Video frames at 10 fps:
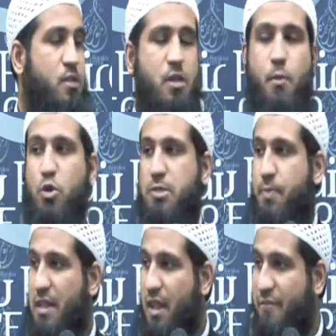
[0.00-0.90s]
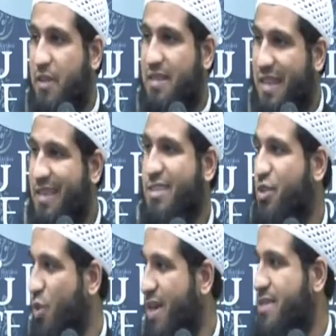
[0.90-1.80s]
the most beloved things
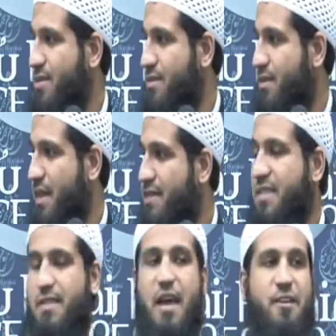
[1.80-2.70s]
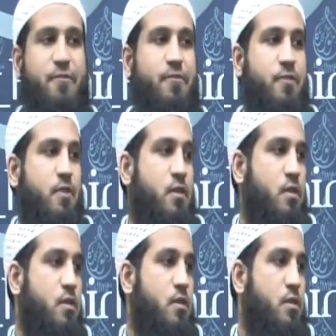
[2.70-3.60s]
to us in this life,
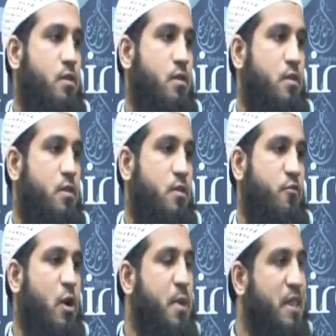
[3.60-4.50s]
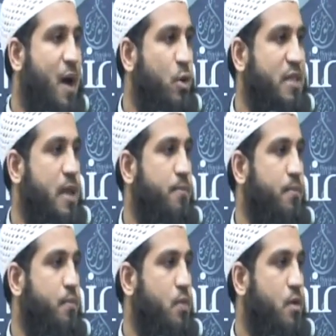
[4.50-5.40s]
from allowing
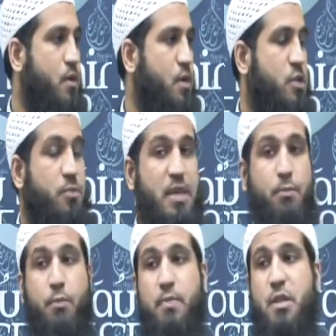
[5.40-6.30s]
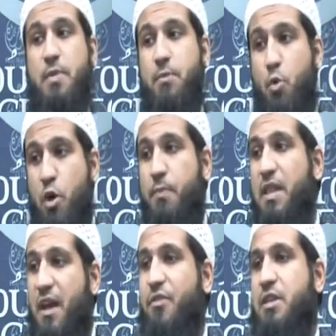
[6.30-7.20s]
them to be more
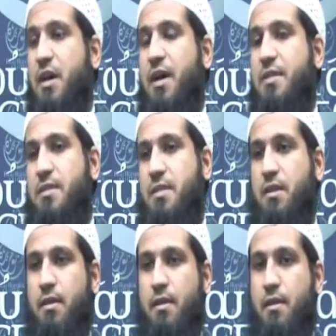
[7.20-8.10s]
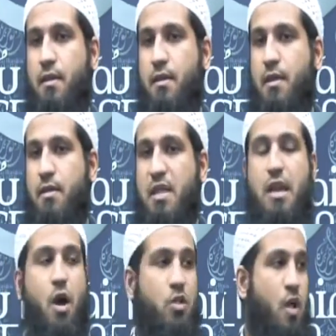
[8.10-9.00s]
beloved to us
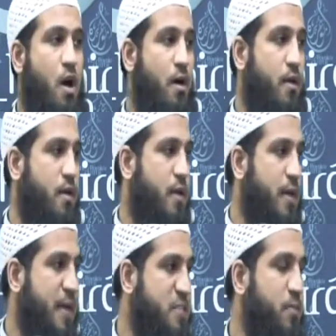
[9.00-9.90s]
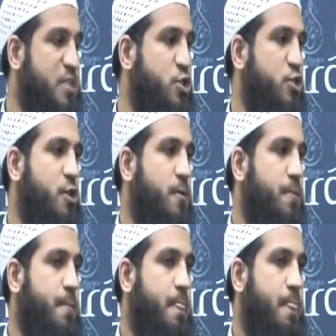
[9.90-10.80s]
than Allah, His Messenger,
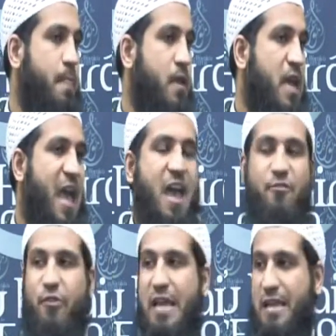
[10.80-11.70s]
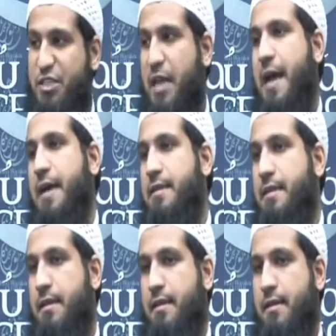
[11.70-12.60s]
and fighting jihad
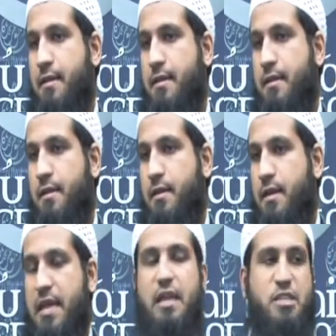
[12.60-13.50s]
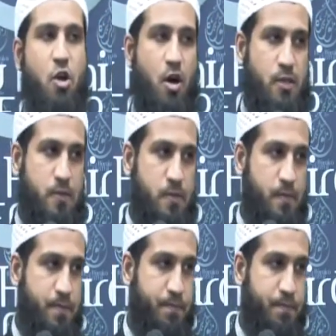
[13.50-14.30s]
in His cause.